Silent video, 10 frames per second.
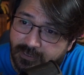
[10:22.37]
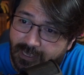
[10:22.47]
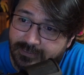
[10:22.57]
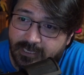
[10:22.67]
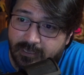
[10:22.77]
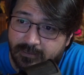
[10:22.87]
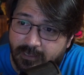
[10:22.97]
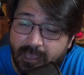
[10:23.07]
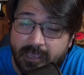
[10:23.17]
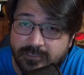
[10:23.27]
has at
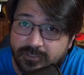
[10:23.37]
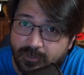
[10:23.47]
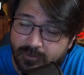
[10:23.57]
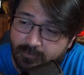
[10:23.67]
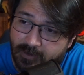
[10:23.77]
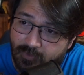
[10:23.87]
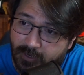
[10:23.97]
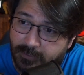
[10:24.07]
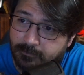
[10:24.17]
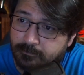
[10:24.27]
last turned my
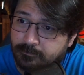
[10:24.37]
brain.